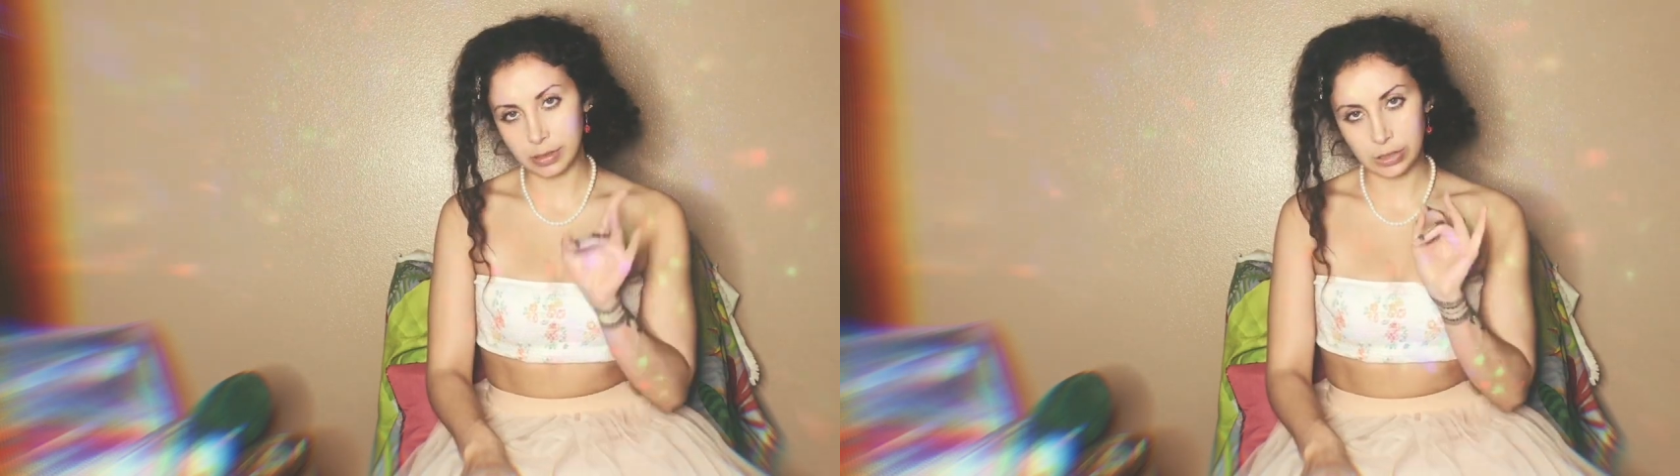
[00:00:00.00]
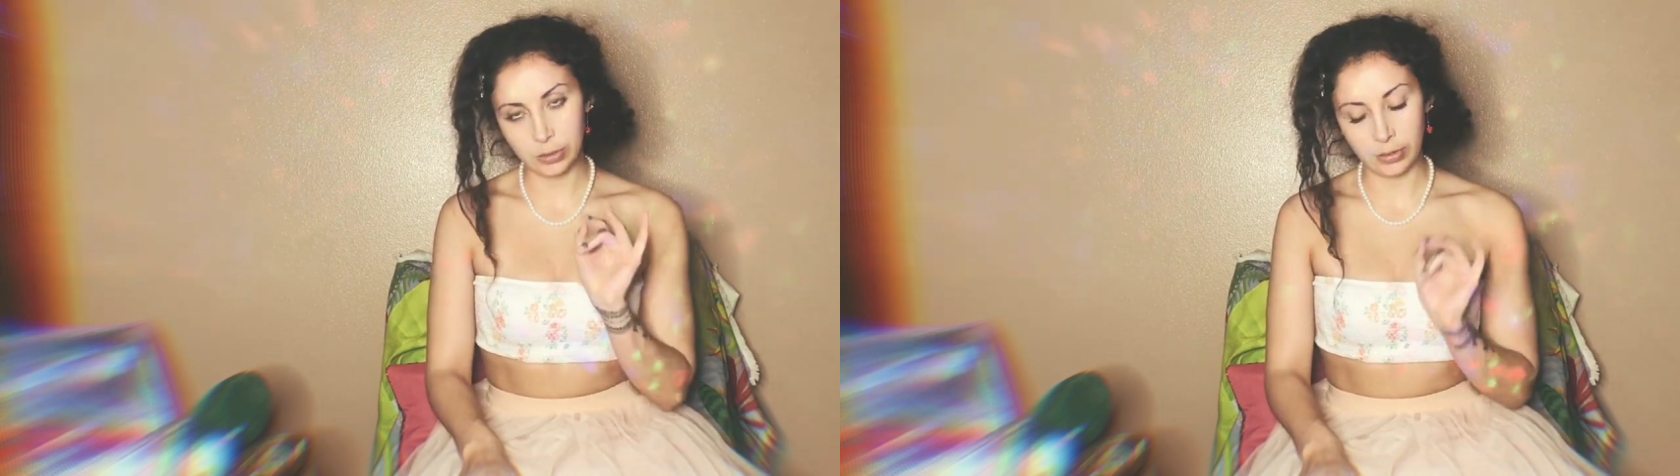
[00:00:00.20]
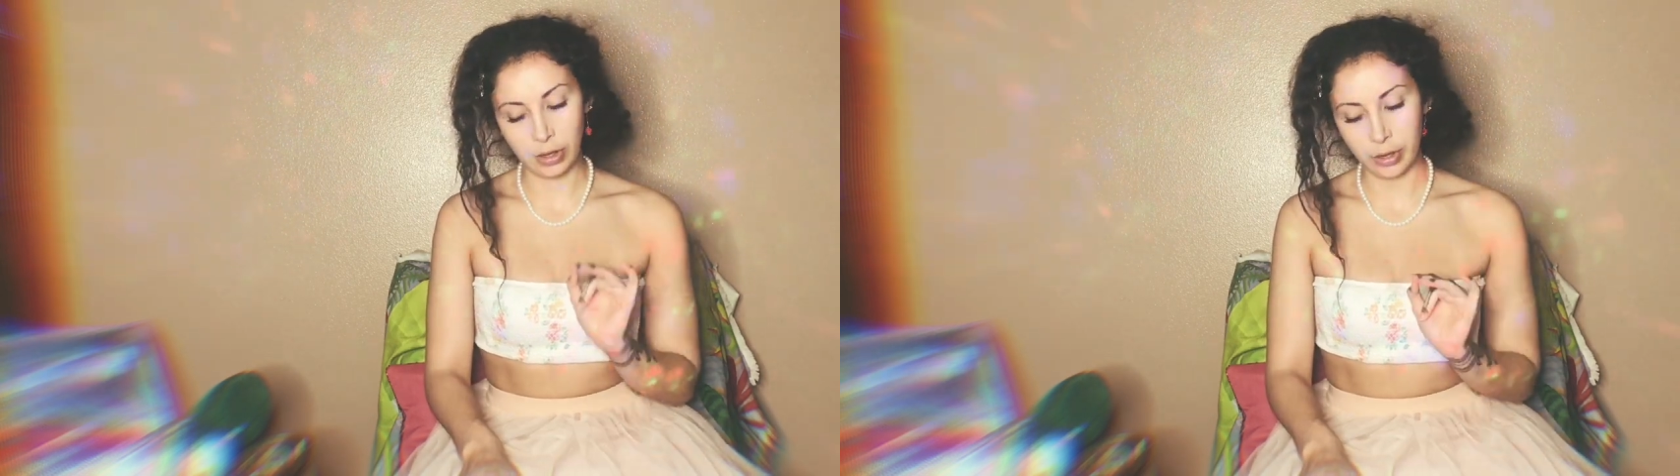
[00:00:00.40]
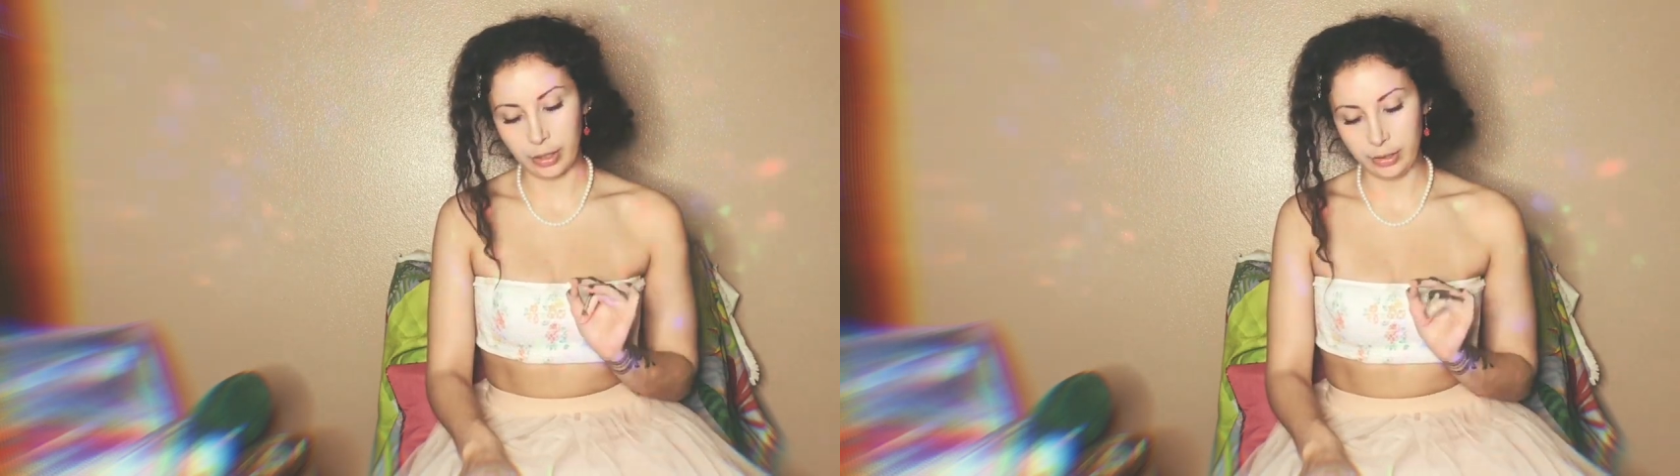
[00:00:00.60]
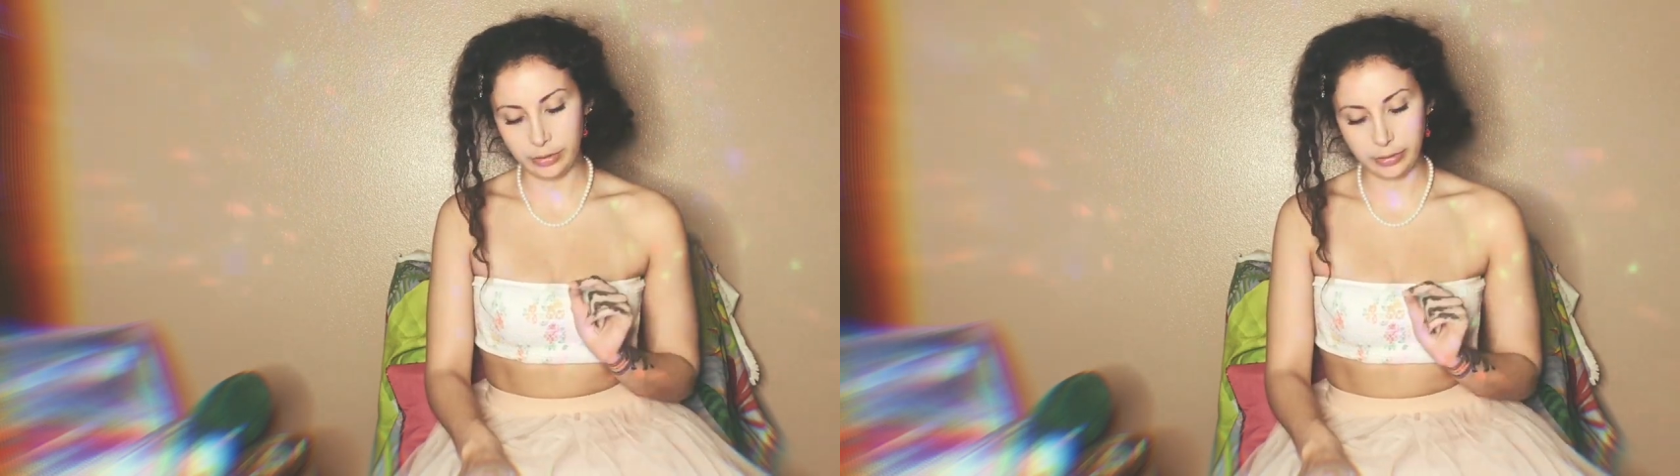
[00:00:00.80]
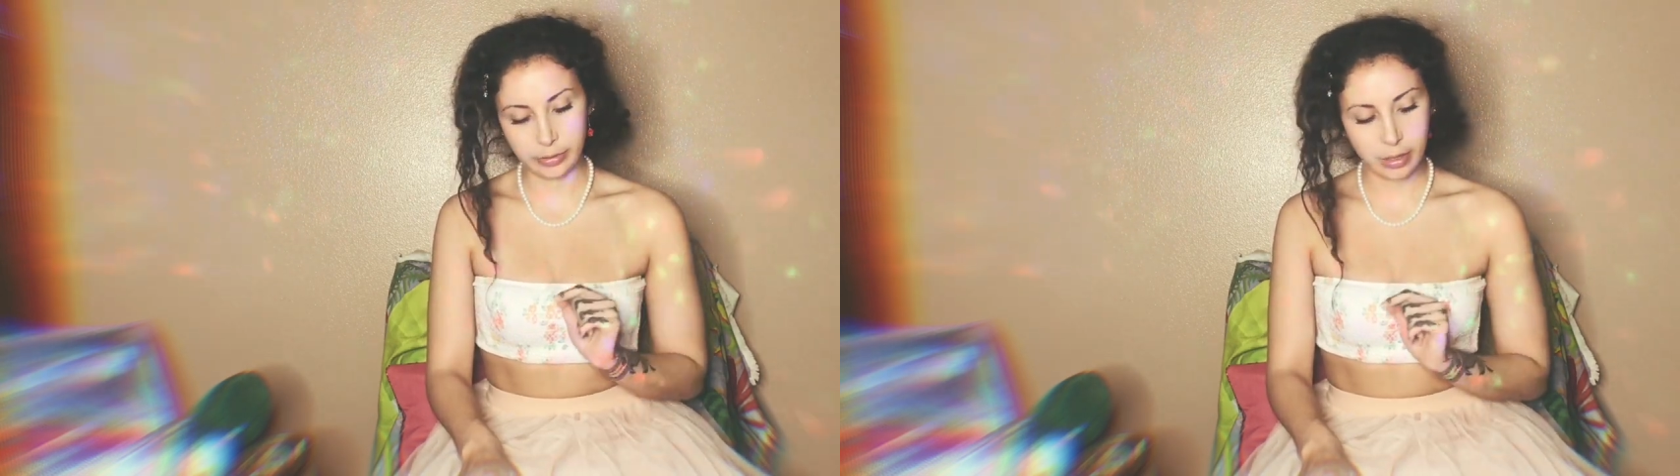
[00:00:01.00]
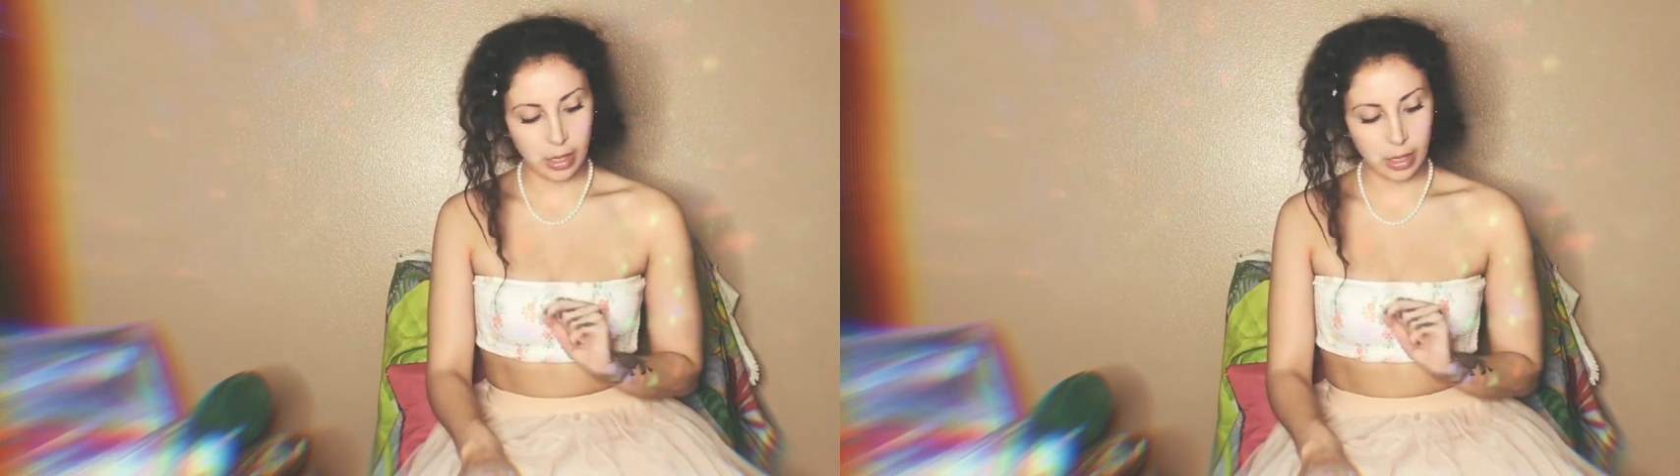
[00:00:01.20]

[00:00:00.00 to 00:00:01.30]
century artist